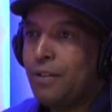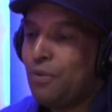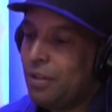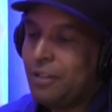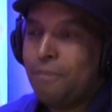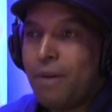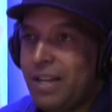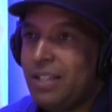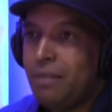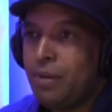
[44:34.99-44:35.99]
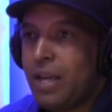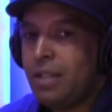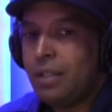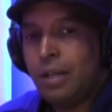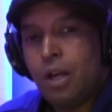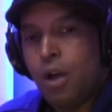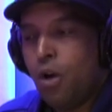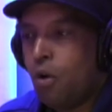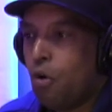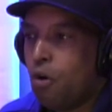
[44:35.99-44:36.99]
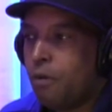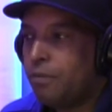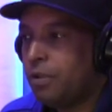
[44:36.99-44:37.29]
soon as the money's in place, or,